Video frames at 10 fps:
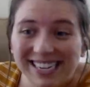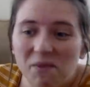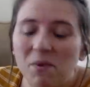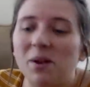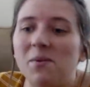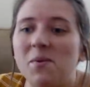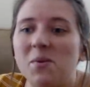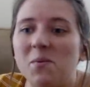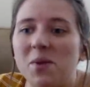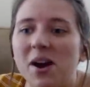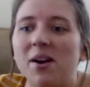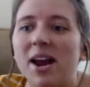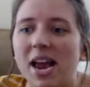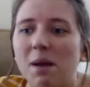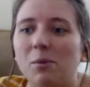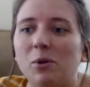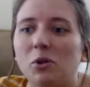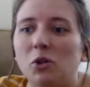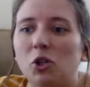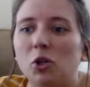when we are
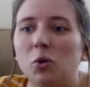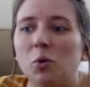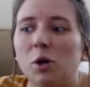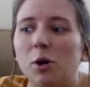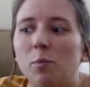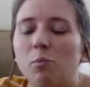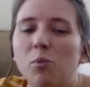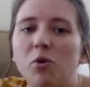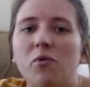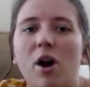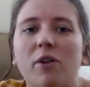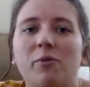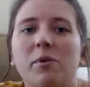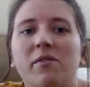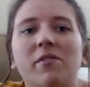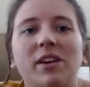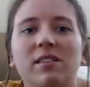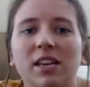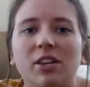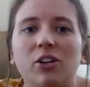able to move on from a
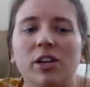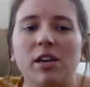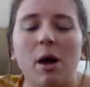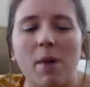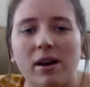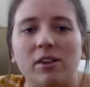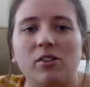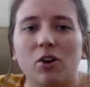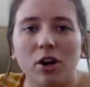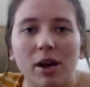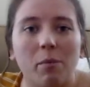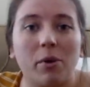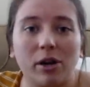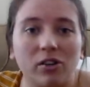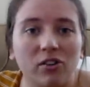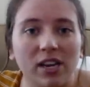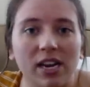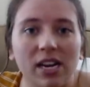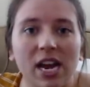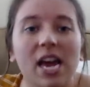fixation about a certain
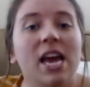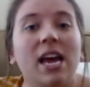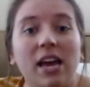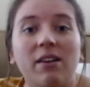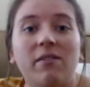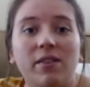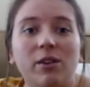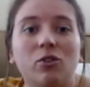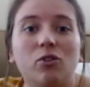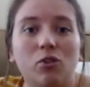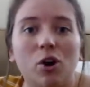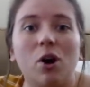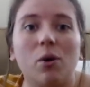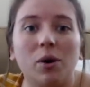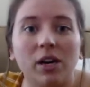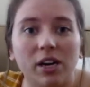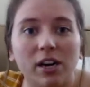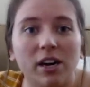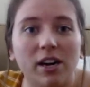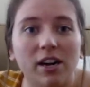person, it feels so
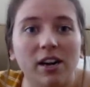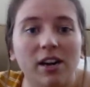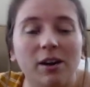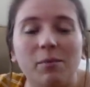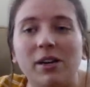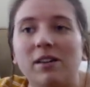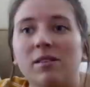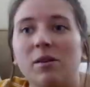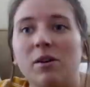good. Because